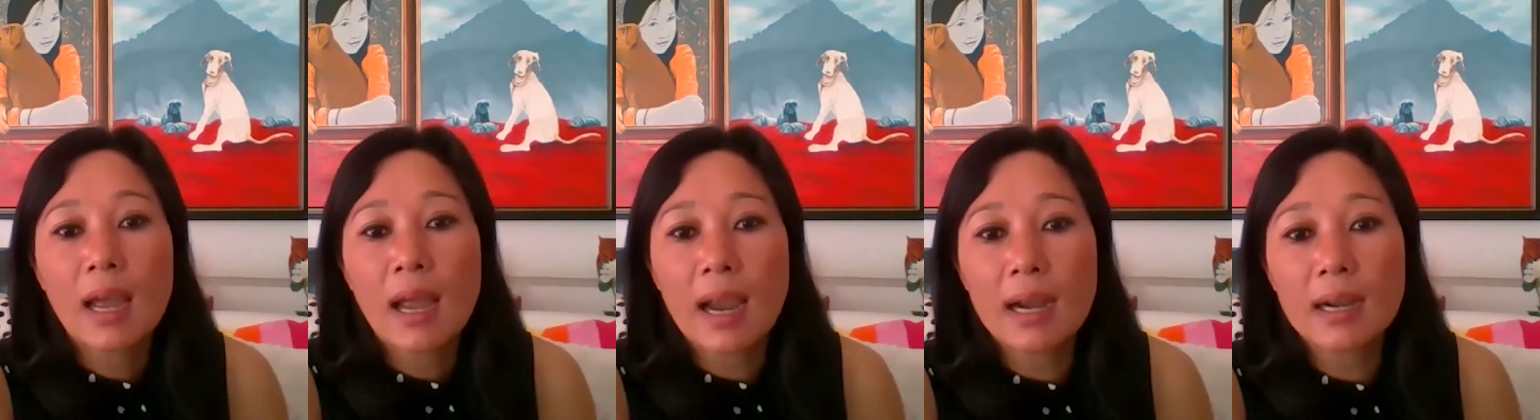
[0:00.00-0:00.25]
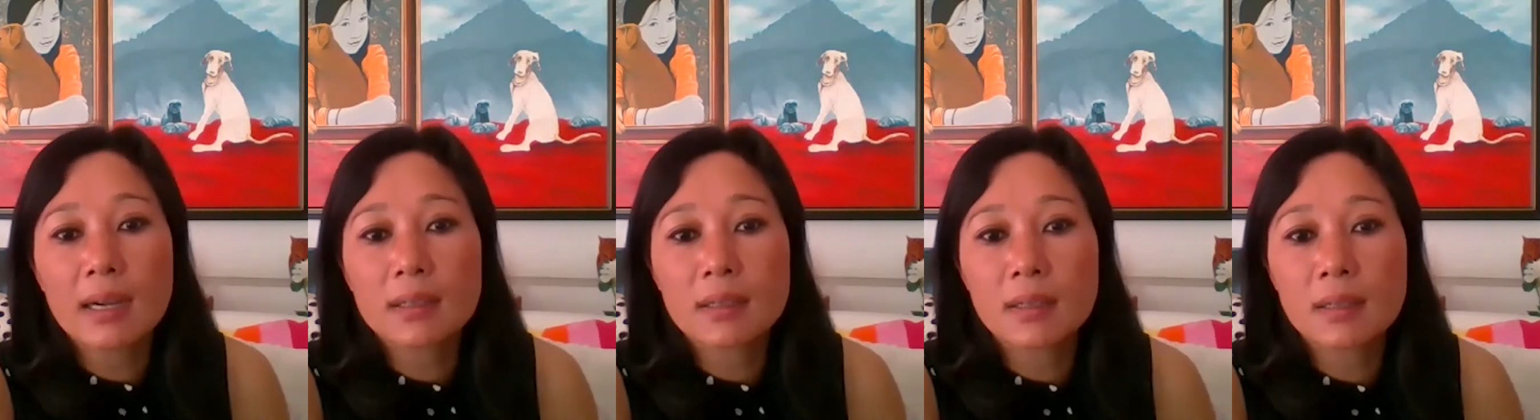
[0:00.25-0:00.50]

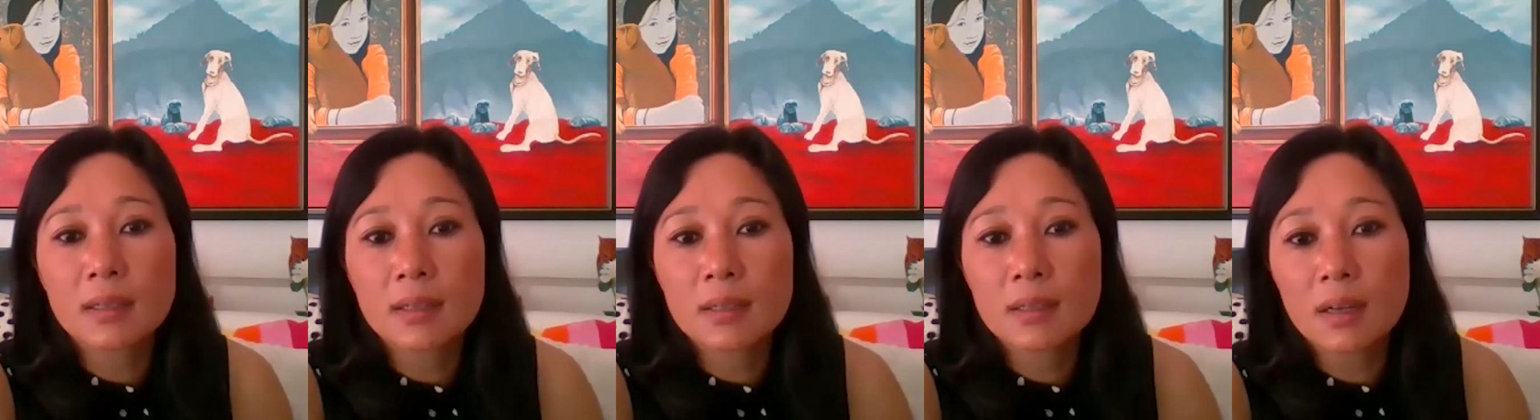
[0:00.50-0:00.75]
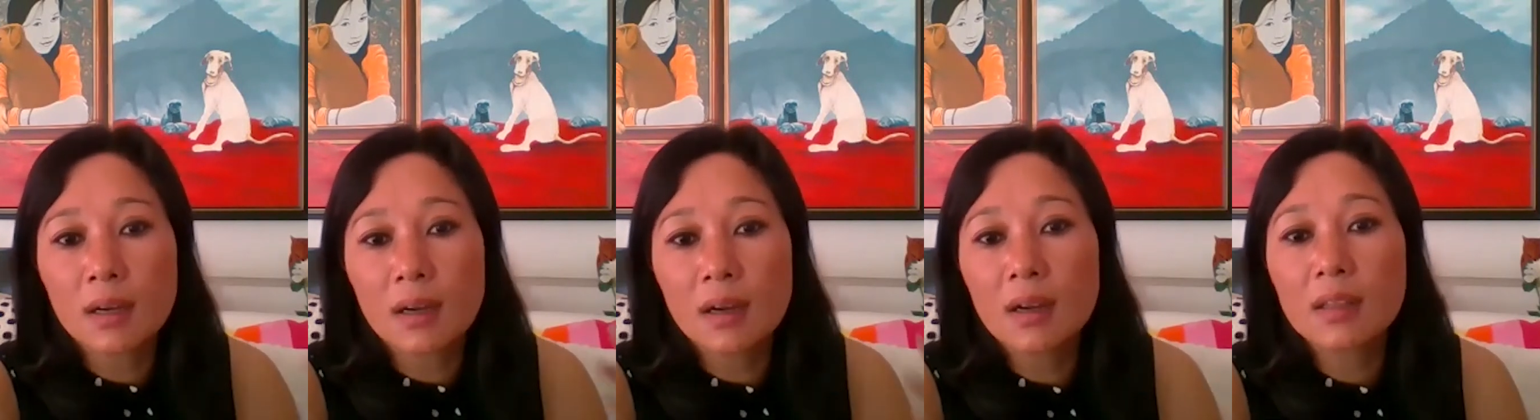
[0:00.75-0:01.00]
at
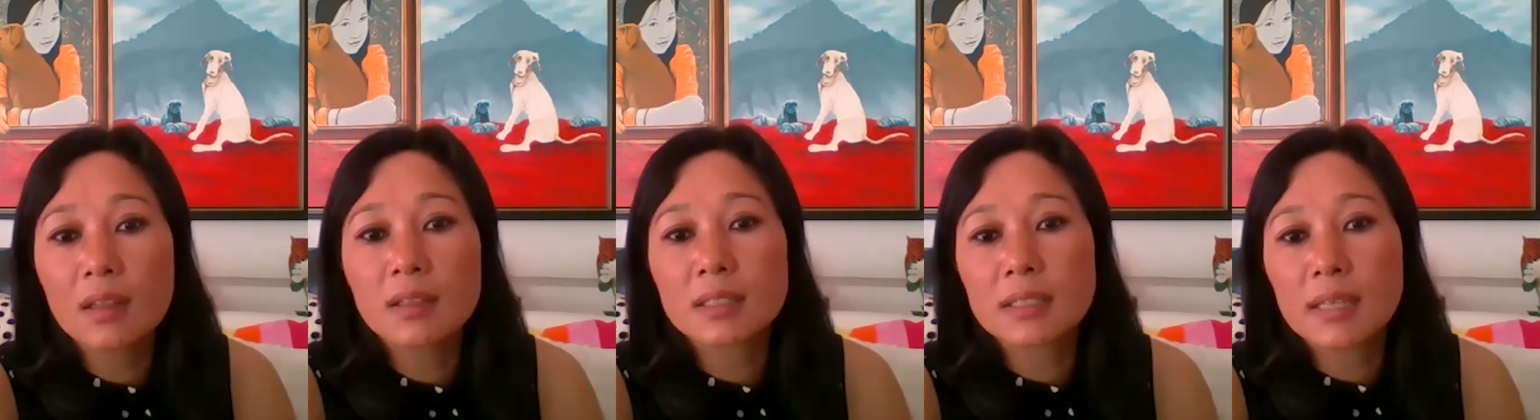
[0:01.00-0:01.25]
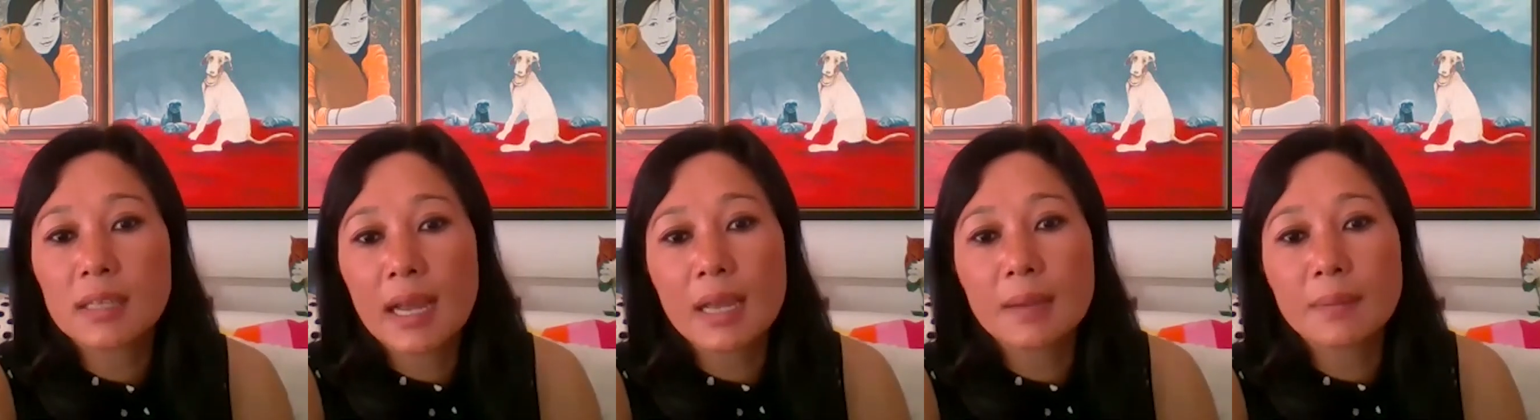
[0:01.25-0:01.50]
all the
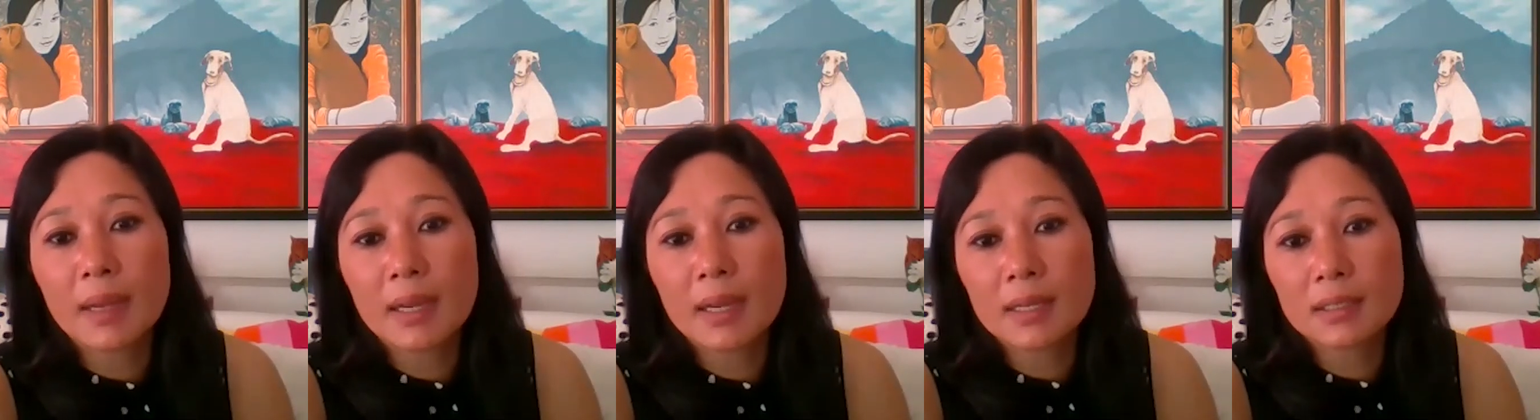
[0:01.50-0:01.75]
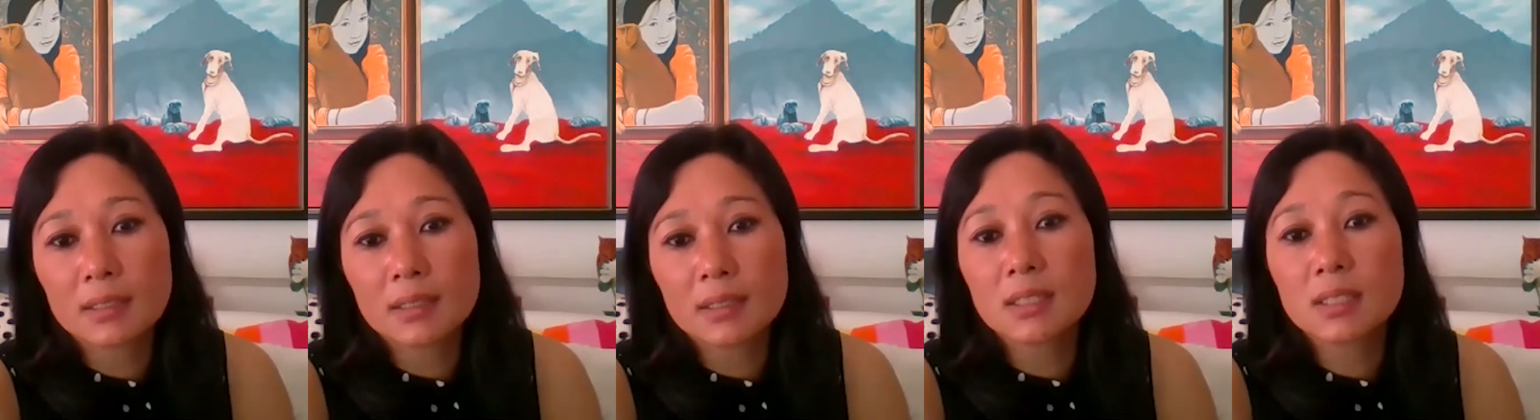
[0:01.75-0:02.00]
time,
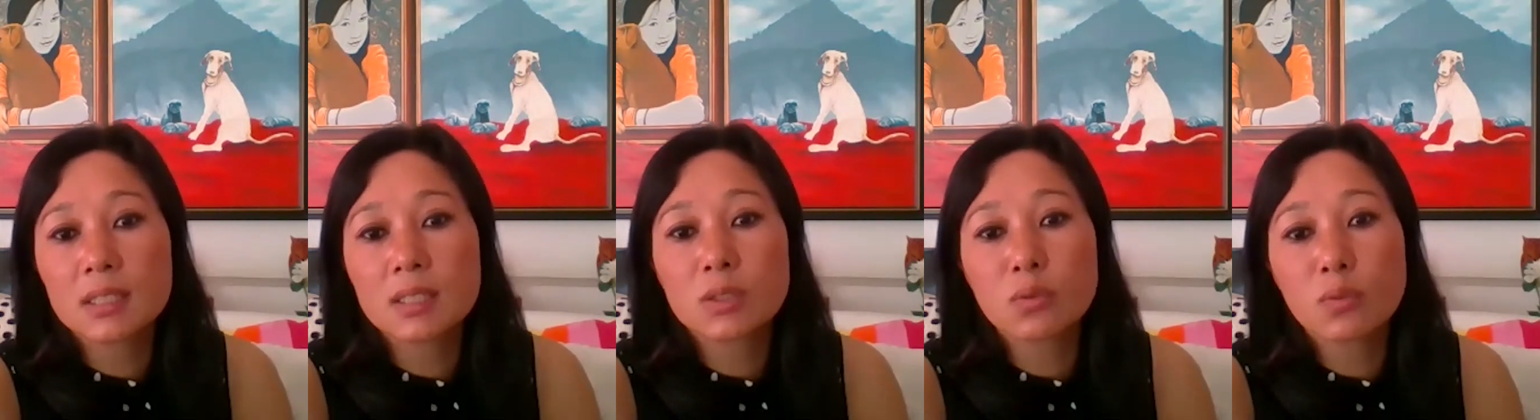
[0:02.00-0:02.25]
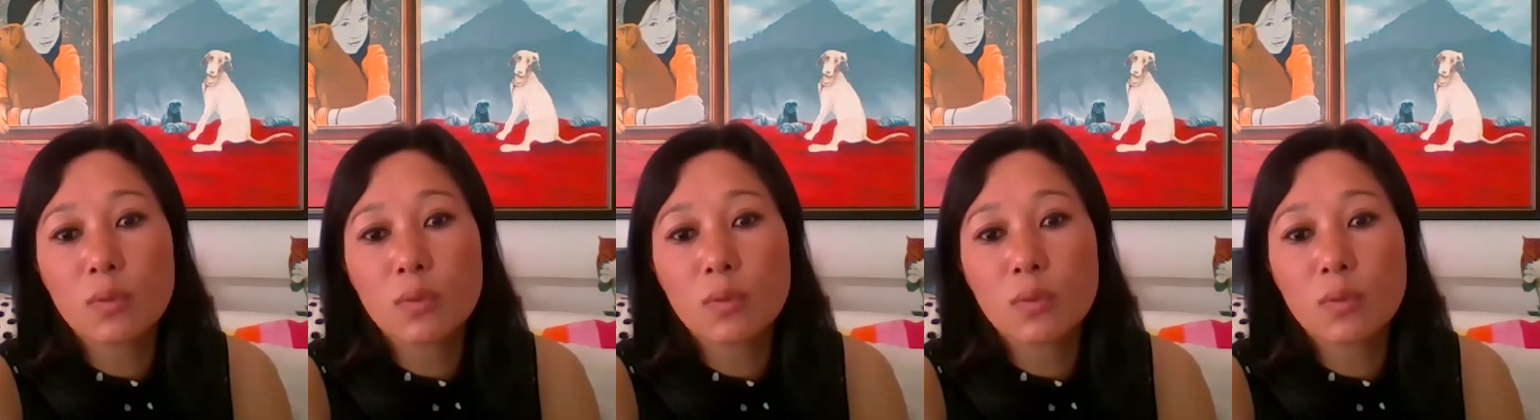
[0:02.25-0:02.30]
and this is